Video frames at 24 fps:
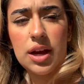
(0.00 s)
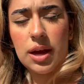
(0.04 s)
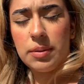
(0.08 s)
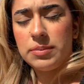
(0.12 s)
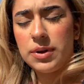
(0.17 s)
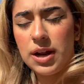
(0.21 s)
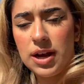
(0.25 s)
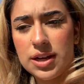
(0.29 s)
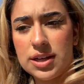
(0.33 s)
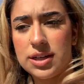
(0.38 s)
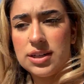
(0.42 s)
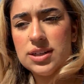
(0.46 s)
I'm
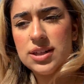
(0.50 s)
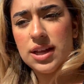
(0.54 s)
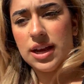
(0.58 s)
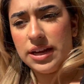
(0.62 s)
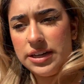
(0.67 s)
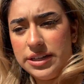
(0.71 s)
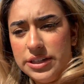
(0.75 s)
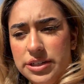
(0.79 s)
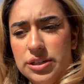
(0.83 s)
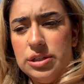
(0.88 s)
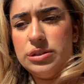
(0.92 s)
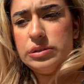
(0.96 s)
not gonna lie
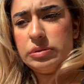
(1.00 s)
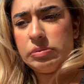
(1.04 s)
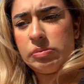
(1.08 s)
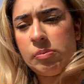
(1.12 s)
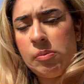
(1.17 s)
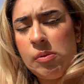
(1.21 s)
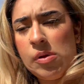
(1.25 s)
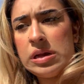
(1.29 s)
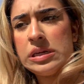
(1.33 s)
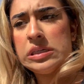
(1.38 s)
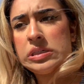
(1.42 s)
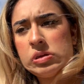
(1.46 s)
to you.
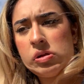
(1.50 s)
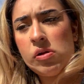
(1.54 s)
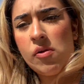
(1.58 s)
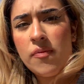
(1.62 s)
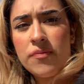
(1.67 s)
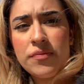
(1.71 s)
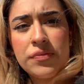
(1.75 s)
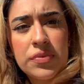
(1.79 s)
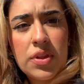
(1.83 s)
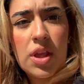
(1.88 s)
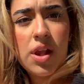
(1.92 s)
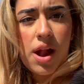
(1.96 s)

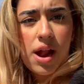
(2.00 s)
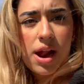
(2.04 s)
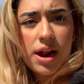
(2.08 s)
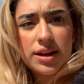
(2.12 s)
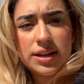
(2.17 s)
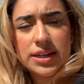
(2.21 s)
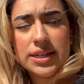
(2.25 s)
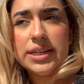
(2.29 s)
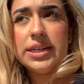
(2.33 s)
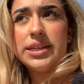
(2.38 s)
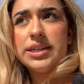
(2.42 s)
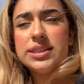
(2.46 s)

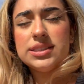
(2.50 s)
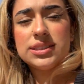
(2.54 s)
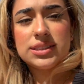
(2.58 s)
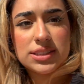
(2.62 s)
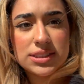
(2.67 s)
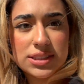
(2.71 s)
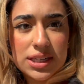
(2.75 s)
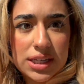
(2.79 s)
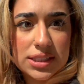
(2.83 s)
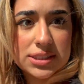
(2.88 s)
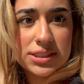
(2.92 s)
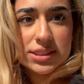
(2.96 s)
It is
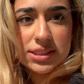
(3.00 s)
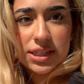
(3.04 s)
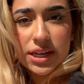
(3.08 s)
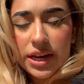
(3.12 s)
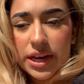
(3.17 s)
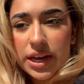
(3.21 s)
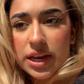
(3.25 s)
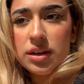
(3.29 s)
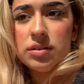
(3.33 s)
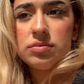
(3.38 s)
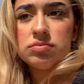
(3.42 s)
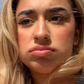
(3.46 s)
the next
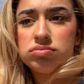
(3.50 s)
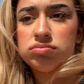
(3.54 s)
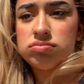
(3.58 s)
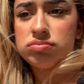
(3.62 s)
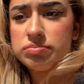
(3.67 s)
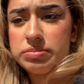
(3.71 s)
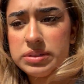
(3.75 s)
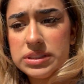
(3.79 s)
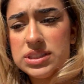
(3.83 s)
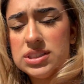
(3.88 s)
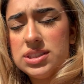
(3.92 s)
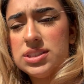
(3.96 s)
day.
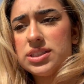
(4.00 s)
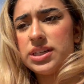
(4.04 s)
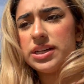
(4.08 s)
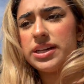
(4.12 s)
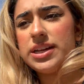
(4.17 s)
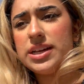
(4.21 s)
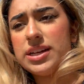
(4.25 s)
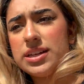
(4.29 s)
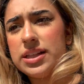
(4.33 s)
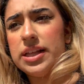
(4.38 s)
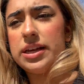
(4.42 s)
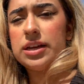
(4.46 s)
Been
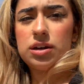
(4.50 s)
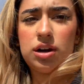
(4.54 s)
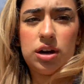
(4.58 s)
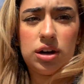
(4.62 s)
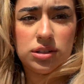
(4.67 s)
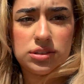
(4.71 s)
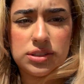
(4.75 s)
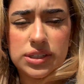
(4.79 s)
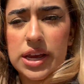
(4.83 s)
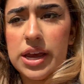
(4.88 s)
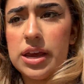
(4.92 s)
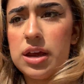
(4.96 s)
studying like
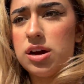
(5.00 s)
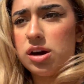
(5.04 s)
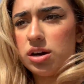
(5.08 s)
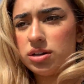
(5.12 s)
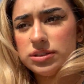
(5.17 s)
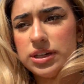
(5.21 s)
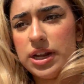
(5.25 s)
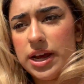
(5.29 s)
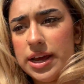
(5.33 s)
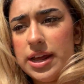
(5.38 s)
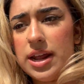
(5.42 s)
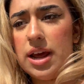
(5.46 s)
all day, all
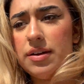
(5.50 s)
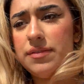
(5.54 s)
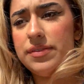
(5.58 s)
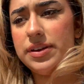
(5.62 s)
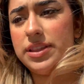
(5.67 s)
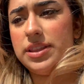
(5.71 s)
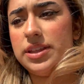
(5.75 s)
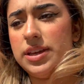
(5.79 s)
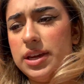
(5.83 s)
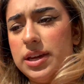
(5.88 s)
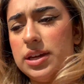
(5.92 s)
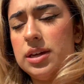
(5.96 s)
night,
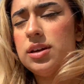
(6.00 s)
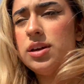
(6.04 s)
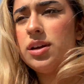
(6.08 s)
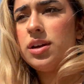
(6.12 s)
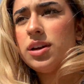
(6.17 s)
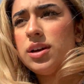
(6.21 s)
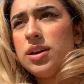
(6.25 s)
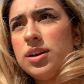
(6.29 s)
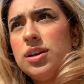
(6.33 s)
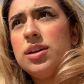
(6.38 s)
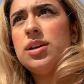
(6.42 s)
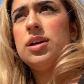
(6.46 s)
everything.
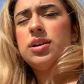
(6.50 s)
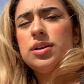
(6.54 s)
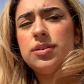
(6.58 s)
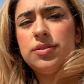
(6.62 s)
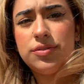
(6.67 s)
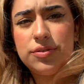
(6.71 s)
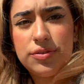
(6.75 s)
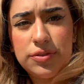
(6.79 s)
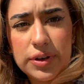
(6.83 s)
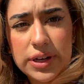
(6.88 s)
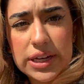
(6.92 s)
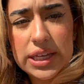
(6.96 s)

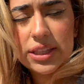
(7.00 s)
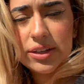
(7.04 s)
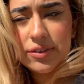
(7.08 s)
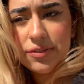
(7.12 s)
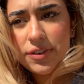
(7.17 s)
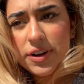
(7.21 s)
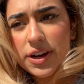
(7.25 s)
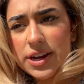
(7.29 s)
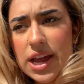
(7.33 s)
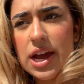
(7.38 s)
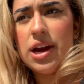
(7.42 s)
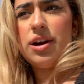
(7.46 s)
Freaking the
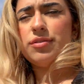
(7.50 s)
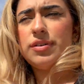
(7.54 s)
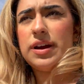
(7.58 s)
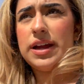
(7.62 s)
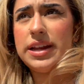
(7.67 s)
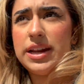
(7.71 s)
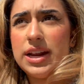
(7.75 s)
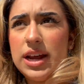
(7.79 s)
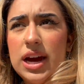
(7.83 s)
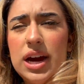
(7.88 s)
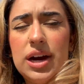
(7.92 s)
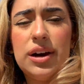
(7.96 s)
fuck out
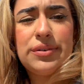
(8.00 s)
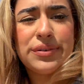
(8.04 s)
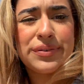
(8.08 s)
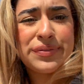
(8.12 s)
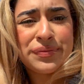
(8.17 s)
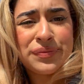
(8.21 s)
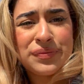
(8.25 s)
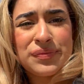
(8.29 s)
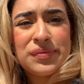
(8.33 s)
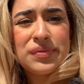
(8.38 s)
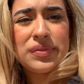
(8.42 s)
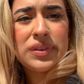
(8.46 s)
right now.
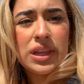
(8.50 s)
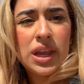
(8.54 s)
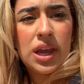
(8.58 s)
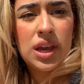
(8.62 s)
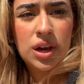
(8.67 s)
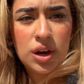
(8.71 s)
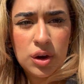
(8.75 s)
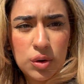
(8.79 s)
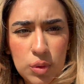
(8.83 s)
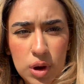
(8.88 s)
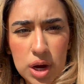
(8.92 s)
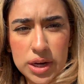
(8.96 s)

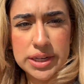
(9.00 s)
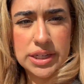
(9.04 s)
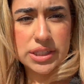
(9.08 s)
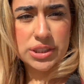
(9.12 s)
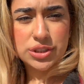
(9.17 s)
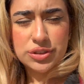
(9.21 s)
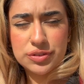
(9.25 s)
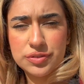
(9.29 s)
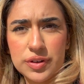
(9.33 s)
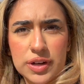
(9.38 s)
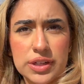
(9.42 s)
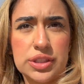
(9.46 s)
Walking
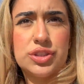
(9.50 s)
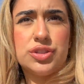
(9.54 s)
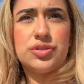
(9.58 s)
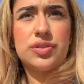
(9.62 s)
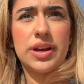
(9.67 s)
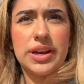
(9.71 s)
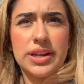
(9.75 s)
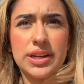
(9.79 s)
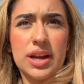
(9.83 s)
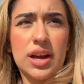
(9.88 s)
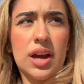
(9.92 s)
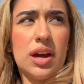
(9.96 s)
to French
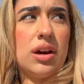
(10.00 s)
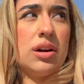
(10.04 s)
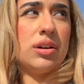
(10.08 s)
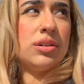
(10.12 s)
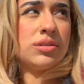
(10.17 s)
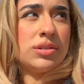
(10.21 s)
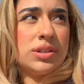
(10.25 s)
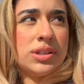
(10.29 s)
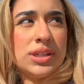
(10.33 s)
right now.